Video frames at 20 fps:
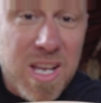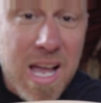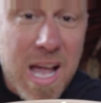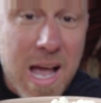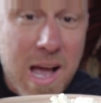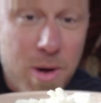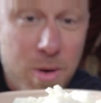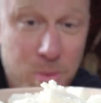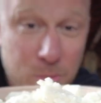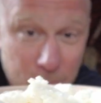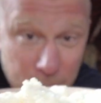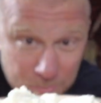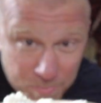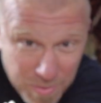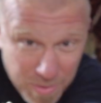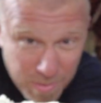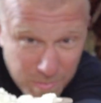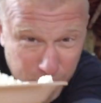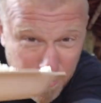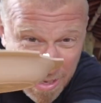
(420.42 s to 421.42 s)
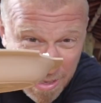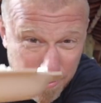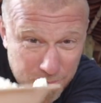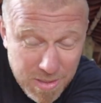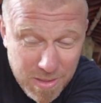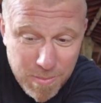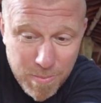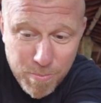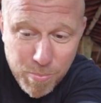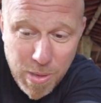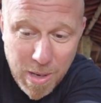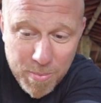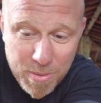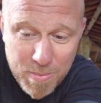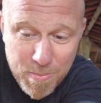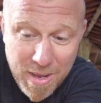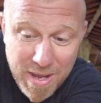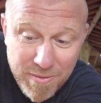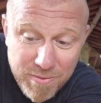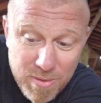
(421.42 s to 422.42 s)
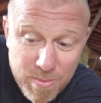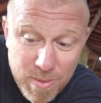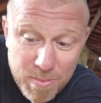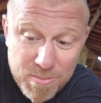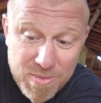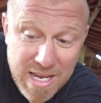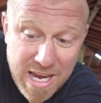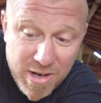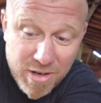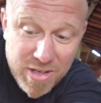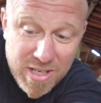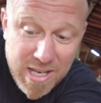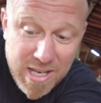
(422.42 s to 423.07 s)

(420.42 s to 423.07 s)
cow. Maybe, probably made from them dairy